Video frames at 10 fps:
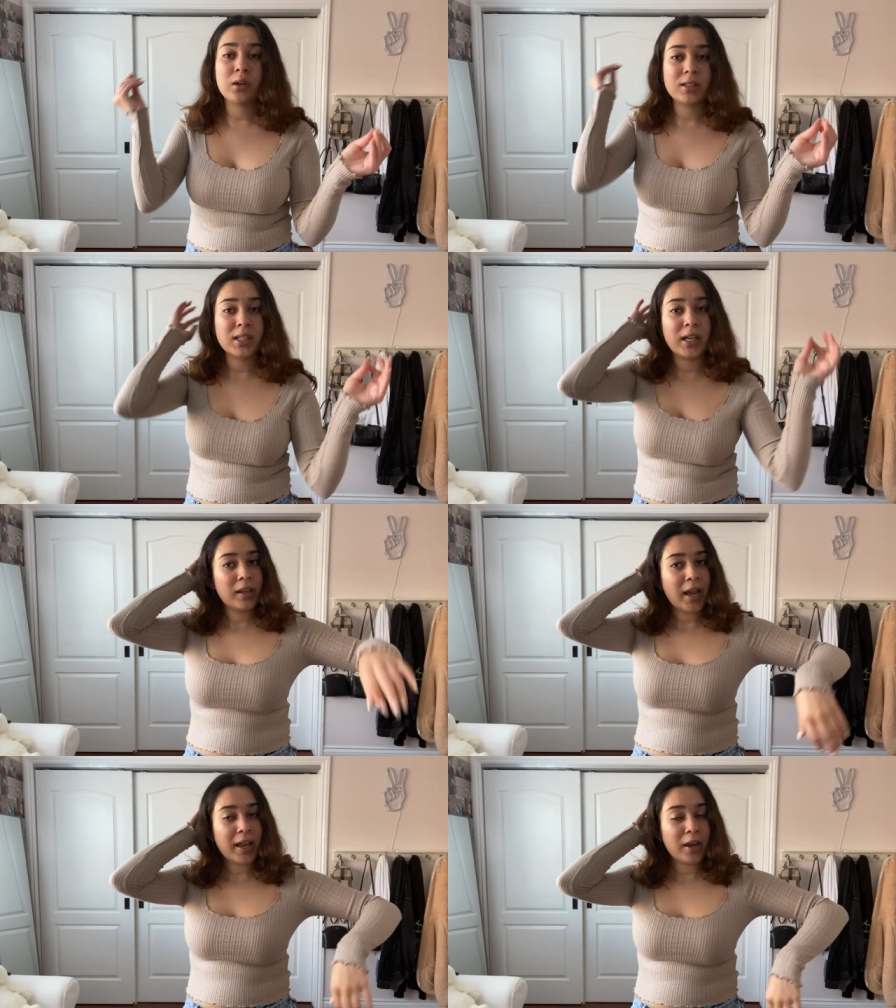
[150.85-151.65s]
it's like,
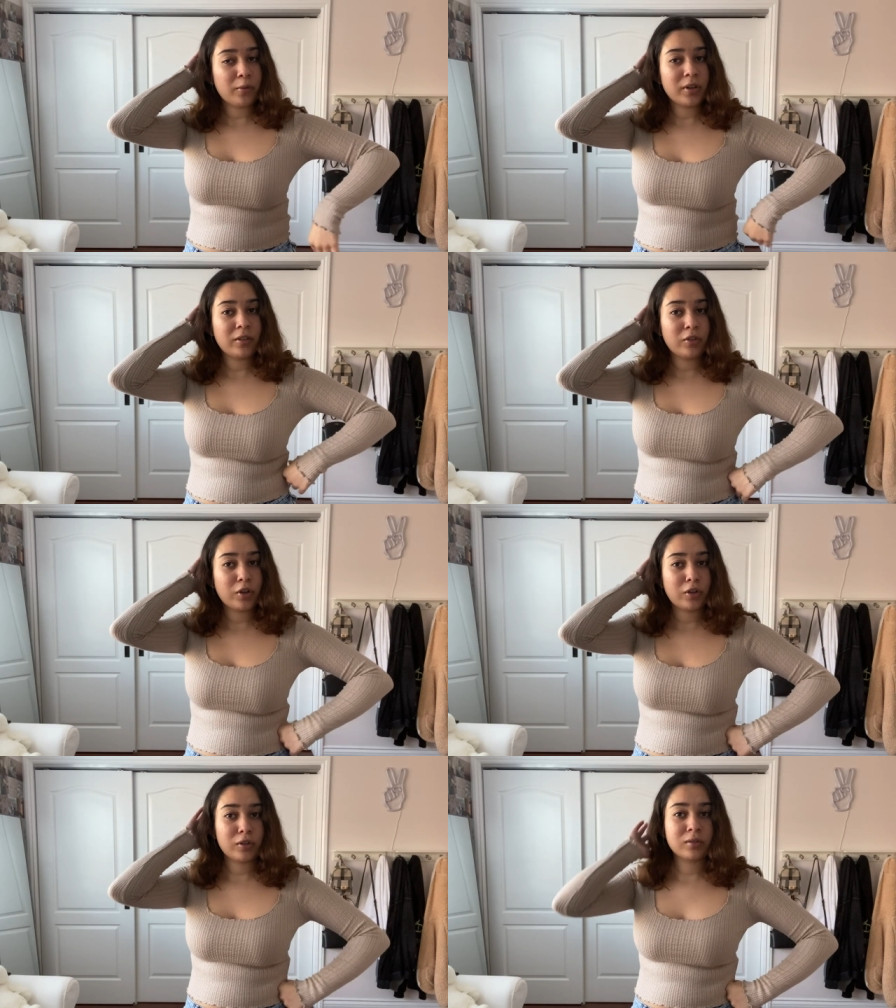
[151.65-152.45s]
can't get rid of
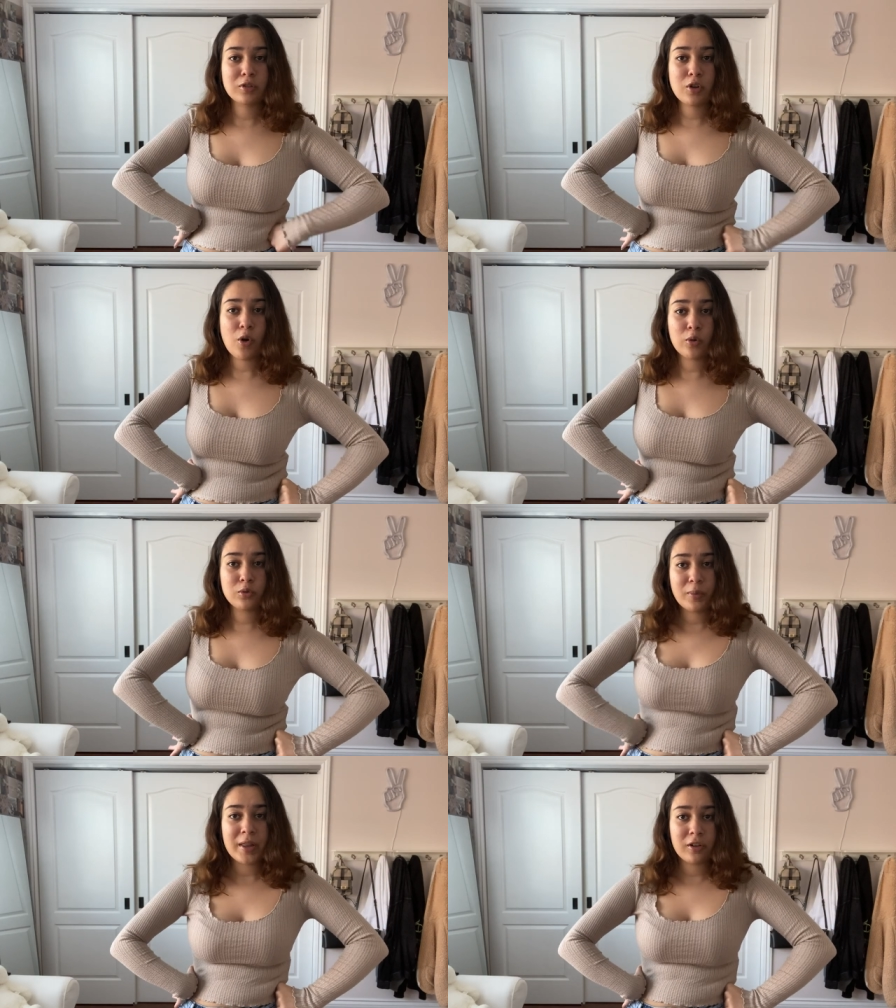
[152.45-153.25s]
your
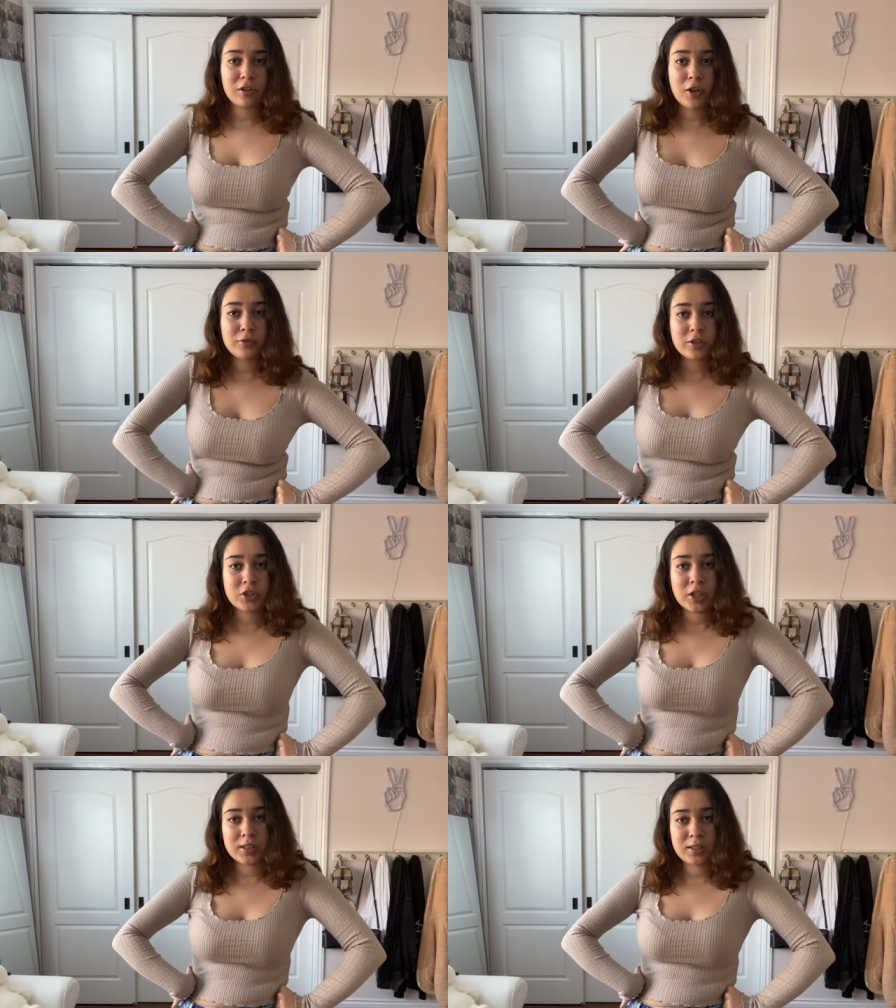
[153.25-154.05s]
cold weather clothes
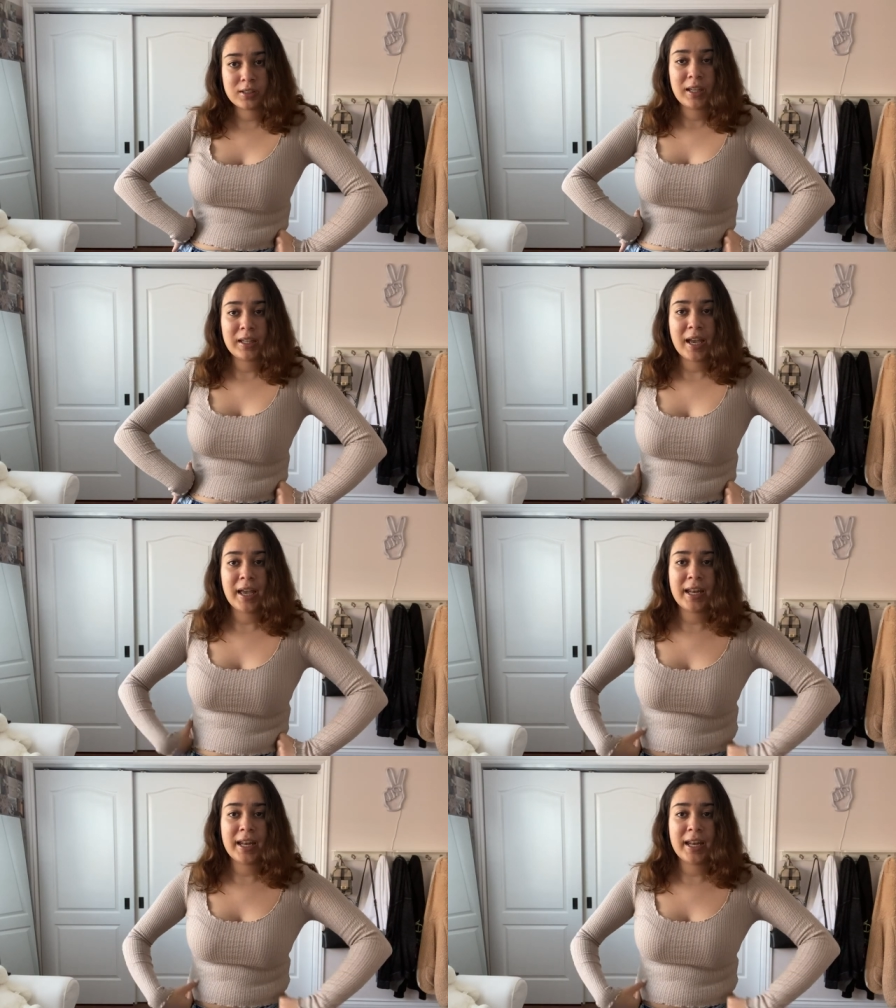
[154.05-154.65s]
just yet.